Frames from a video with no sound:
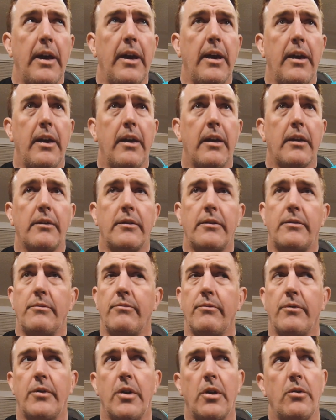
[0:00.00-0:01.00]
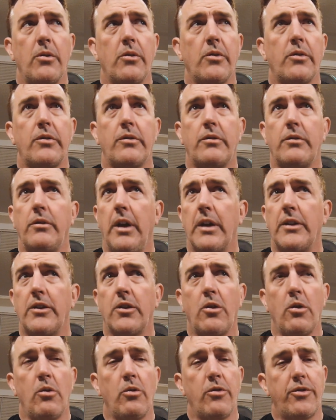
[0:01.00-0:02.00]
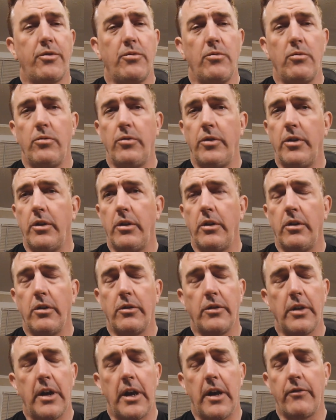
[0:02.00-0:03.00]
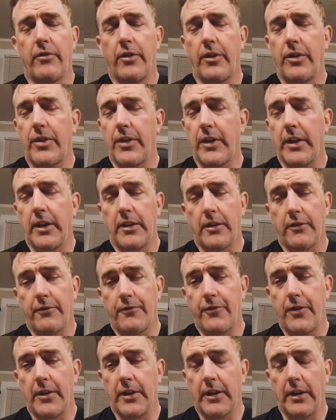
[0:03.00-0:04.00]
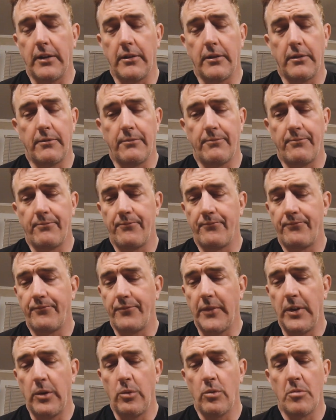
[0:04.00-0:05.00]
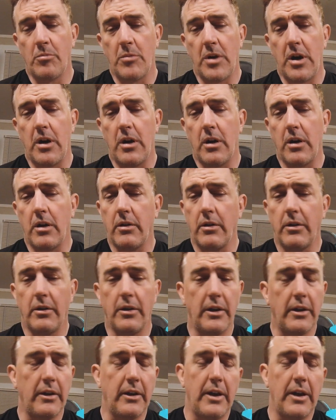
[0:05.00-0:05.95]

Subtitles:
And those, you had to go through everything in the fucking UMR,